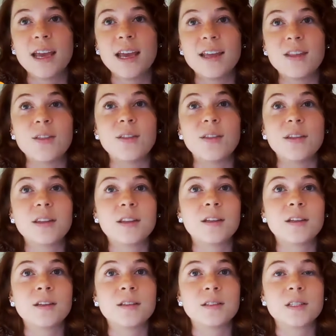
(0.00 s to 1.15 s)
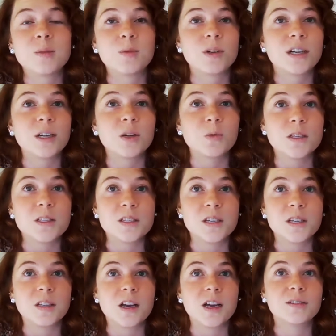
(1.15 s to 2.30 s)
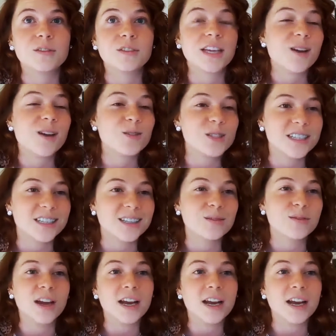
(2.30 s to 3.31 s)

In the spring, we see a lot of accounting and